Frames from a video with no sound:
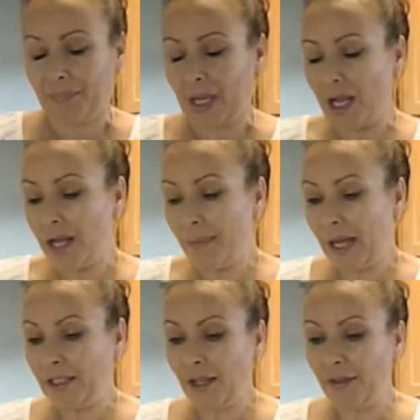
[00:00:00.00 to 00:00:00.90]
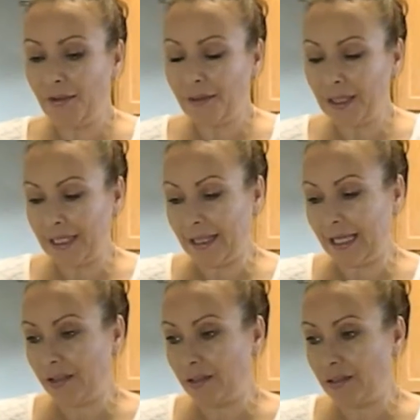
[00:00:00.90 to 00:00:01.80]
Another thing I'd
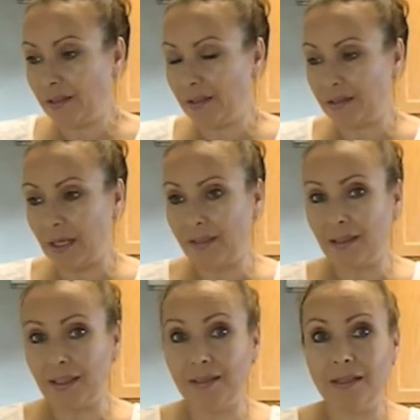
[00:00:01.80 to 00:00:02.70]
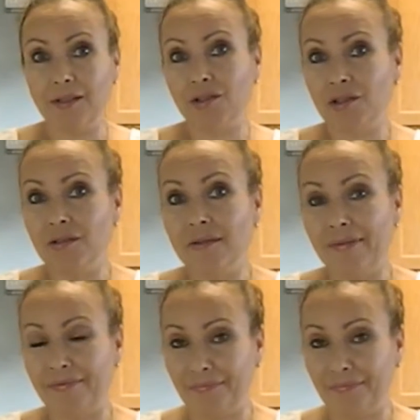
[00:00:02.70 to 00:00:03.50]
like to discuss is there's certain